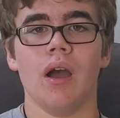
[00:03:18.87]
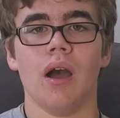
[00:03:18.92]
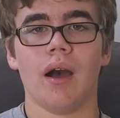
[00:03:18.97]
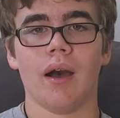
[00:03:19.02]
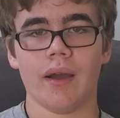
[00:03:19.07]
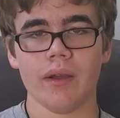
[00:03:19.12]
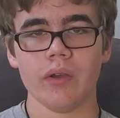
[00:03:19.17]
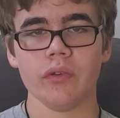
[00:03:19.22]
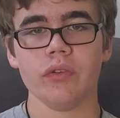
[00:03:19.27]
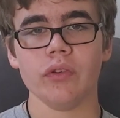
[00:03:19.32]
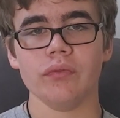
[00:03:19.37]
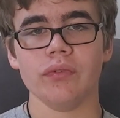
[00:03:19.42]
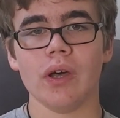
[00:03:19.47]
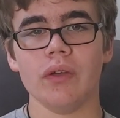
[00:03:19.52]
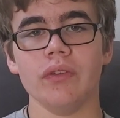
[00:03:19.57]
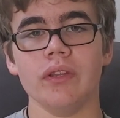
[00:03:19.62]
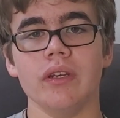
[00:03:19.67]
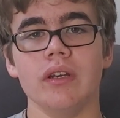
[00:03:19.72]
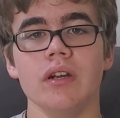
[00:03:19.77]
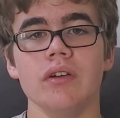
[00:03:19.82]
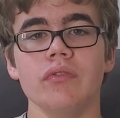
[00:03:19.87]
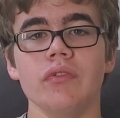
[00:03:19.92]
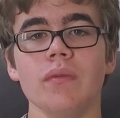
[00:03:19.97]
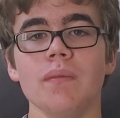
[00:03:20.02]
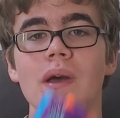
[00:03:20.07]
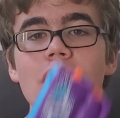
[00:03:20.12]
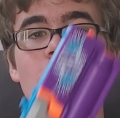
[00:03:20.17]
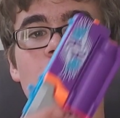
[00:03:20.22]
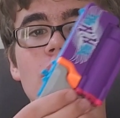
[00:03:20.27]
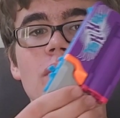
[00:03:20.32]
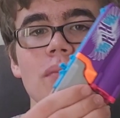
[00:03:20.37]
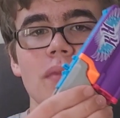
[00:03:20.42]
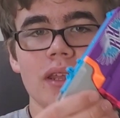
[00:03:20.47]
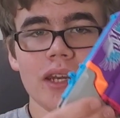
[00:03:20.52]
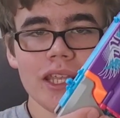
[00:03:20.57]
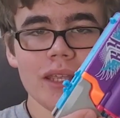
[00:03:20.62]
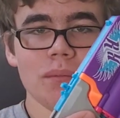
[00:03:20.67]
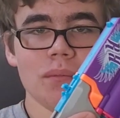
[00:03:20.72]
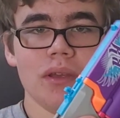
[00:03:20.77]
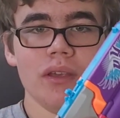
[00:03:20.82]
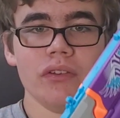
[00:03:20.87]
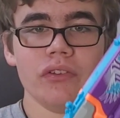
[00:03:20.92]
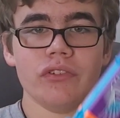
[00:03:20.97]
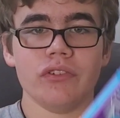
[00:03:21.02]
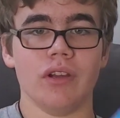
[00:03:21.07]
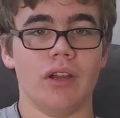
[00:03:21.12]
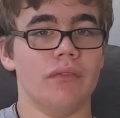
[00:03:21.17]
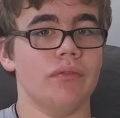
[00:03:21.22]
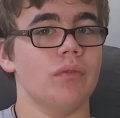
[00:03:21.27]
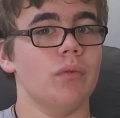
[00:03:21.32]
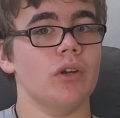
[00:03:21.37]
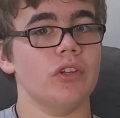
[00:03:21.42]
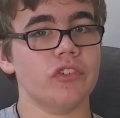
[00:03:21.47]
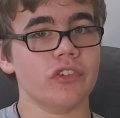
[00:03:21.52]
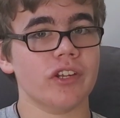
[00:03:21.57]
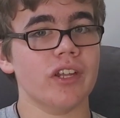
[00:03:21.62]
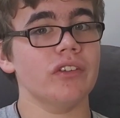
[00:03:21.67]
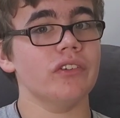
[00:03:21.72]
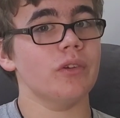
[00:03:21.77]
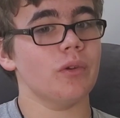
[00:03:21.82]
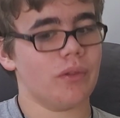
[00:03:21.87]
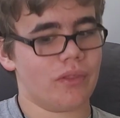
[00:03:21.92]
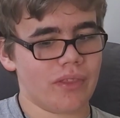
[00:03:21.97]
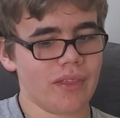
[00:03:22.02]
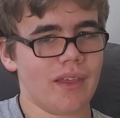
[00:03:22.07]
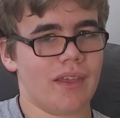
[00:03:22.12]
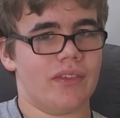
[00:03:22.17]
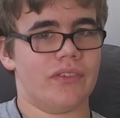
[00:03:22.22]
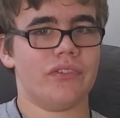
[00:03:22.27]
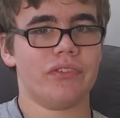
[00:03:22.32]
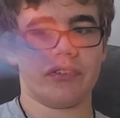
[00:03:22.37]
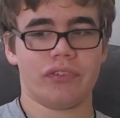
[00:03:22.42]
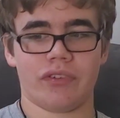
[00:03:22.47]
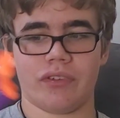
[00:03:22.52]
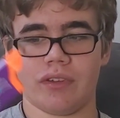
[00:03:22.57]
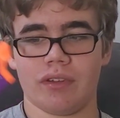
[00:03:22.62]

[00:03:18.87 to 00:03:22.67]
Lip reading: I also found the NERF Rebel Mini Mischief, which can do this.